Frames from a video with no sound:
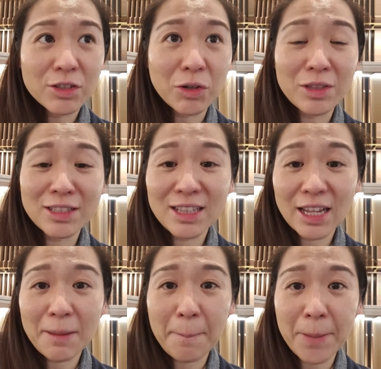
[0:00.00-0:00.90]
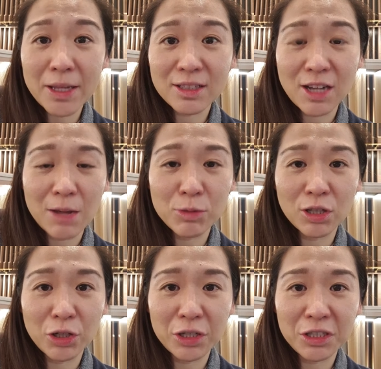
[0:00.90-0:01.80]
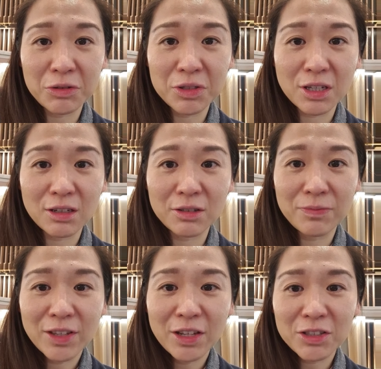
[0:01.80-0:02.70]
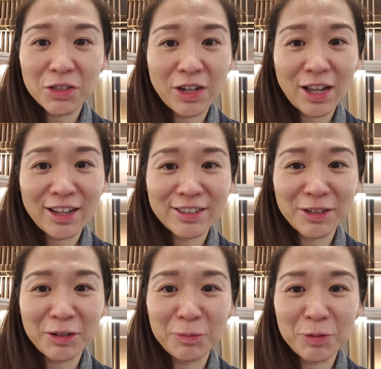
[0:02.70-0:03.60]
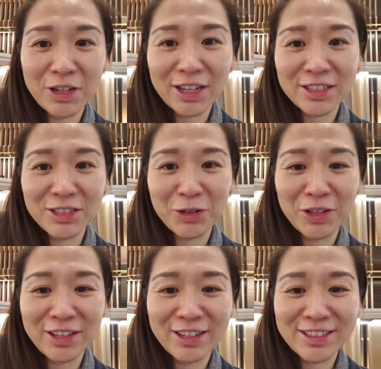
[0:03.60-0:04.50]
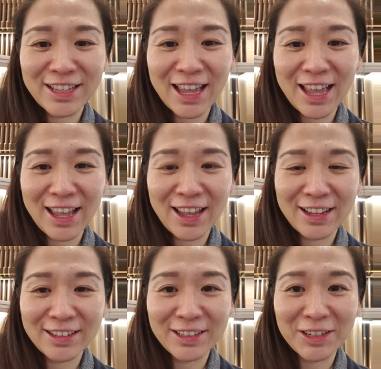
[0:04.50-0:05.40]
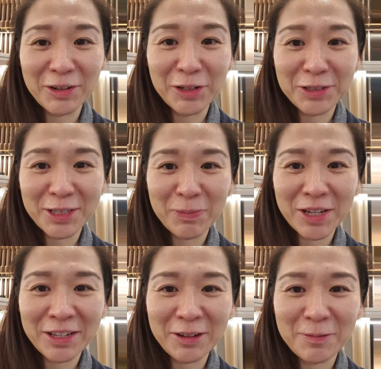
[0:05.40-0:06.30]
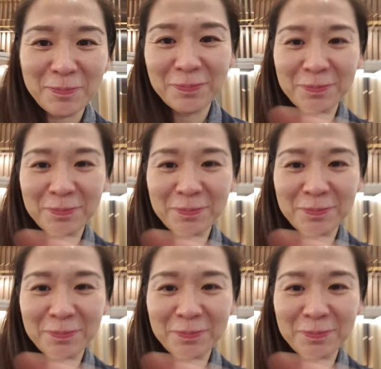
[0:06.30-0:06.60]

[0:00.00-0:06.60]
So this is like the best time to learn new skill. So guys, I hope you guys enjoy this and go learn something new.